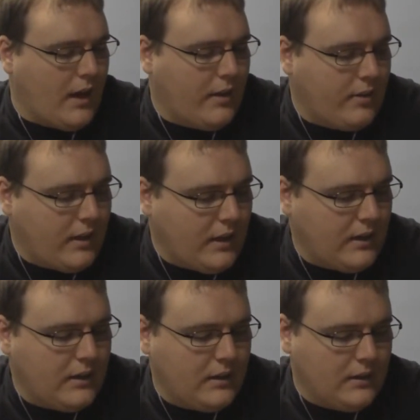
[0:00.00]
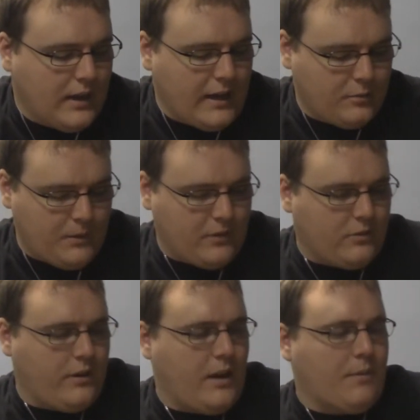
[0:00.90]
And the last
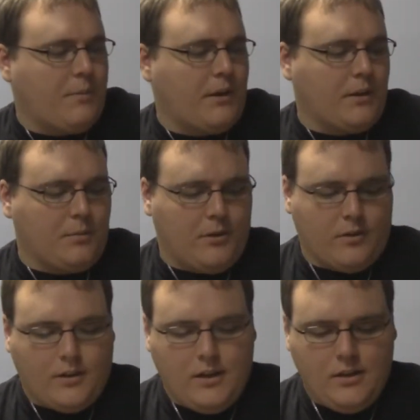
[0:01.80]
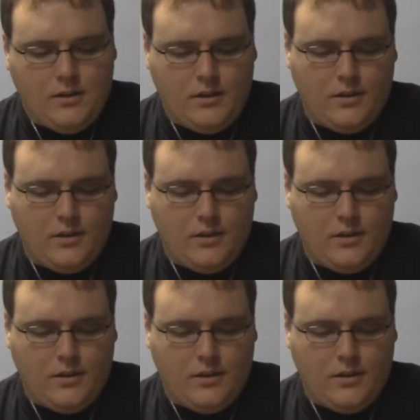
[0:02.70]
PS3 game I picked up recently